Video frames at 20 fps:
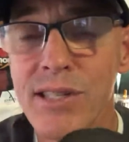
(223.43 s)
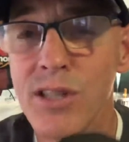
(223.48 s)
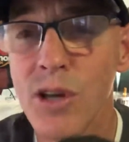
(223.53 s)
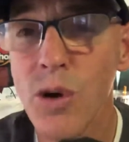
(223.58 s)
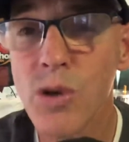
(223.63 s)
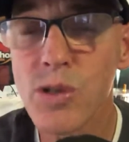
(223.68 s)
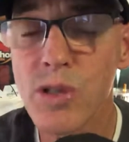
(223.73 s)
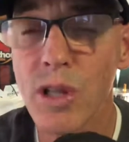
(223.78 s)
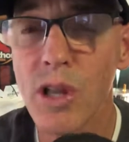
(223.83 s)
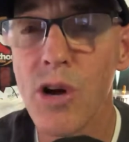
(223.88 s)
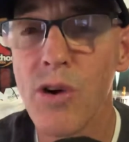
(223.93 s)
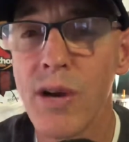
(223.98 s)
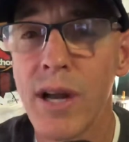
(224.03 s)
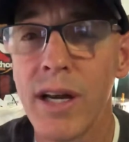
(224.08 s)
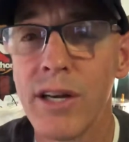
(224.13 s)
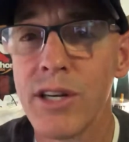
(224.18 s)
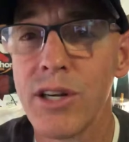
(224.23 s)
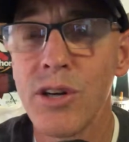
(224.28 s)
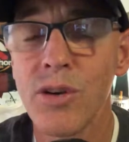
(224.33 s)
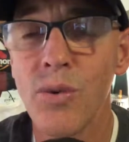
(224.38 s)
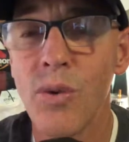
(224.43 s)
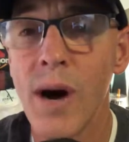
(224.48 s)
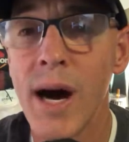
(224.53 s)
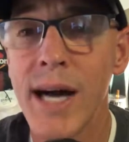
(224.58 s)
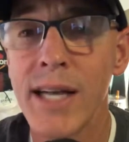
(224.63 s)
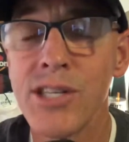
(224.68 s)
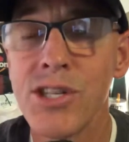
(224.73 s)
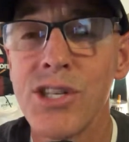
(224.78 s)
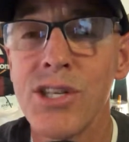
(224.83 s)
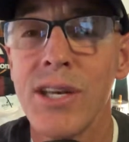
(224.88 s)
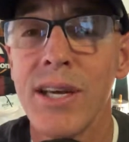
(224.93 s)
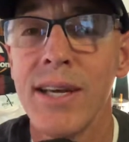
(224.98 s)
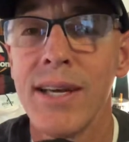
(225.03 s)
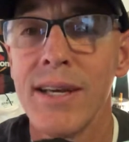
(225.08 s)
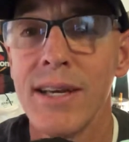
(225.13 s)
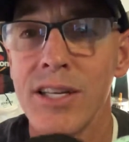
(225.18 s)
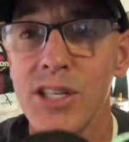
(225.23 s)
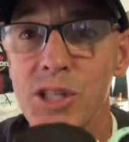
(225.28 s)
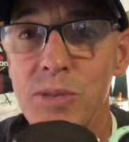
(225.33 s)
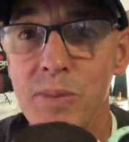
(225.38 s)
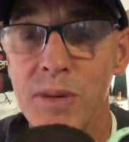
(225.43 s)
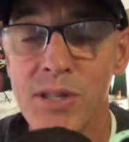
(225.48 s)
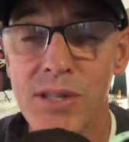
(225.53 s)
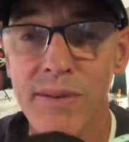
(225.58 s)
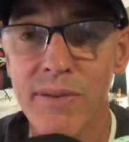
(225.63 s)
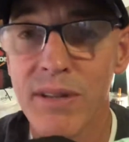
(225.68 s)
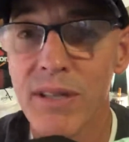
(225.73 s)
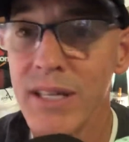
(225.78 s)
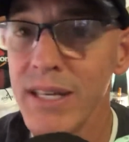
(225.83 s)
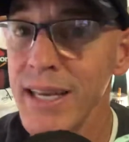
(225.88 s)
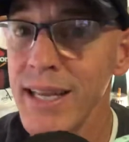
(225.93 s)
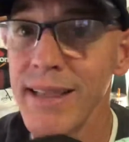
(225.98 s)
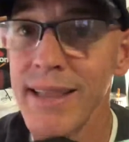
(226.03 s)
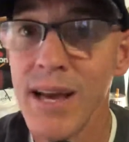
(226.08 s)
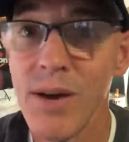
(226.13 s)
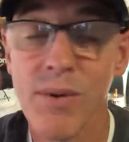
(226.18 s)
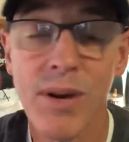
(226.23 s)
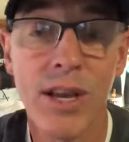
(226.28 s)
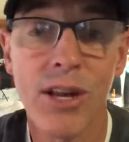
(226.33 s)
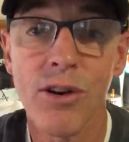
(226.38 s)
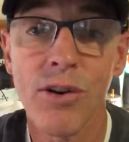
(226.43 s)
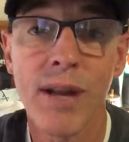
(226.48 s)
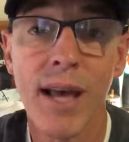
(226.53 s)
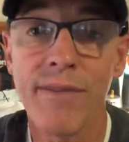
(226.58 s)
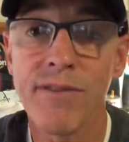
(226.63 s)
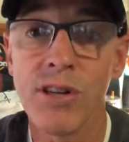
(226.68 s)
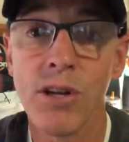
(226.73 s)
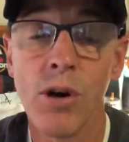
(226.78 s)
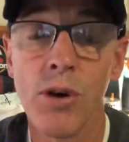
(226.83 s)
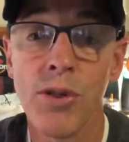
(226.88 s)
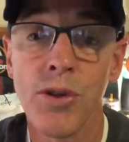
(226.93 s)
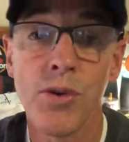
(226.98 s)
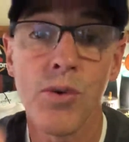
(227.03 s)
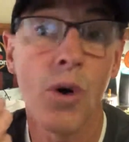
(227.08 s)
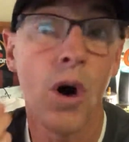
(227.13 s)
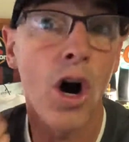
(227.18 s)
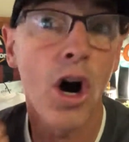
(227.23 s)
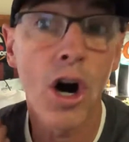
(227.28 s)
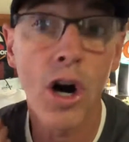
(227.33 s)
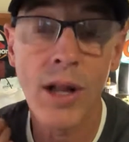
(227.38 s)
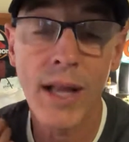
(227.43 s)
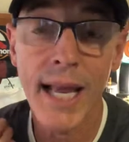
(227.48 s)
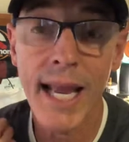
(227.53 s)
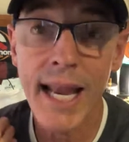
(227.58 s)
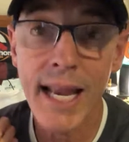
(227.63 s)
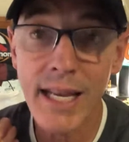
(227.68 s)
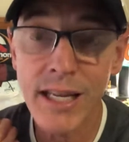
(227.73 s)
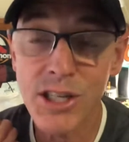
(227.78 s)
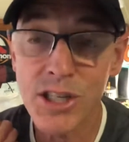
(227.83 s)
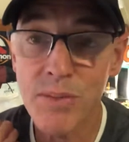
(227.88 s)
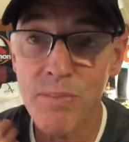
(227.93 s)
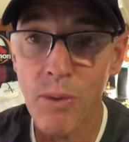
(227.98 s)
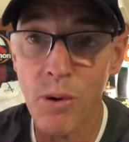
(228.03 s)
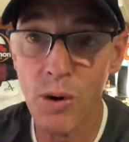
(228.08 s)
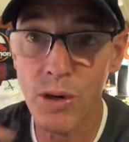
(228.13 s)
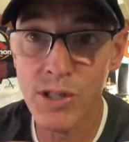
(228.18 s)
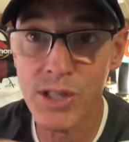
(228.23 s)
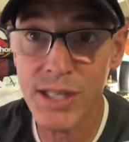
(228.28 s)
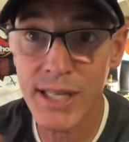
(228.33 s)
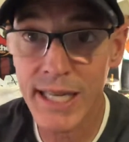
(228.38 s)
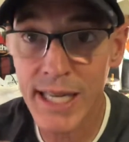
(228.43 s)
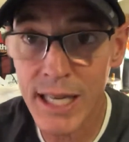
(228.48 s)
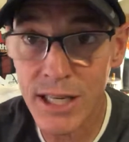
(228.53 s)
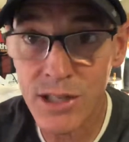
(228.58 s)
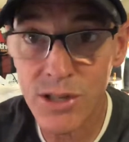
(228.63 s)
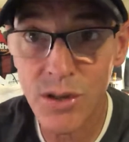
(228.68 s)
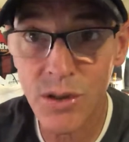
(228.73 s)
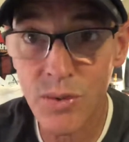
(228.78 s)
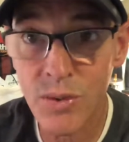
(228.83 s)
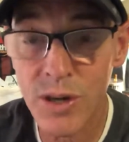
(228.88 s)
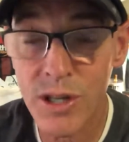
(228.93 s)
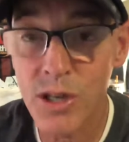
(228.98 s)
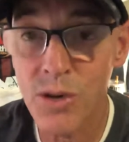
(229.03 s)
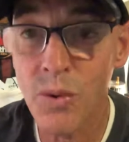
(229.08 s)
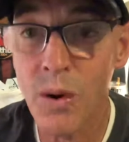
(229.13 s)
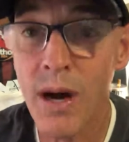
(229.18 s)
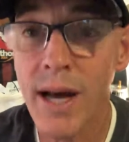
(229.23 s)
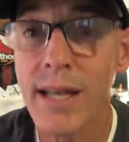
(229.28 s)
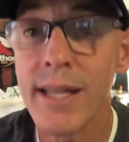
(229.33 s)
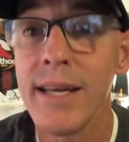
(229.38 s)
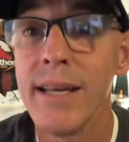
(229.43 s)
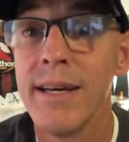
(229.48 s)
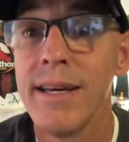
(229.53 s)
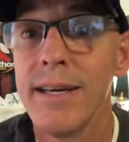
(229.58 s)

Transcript: Those load onto your watch specifically. That way you don't have to go through all 80 sports to get to the one you want.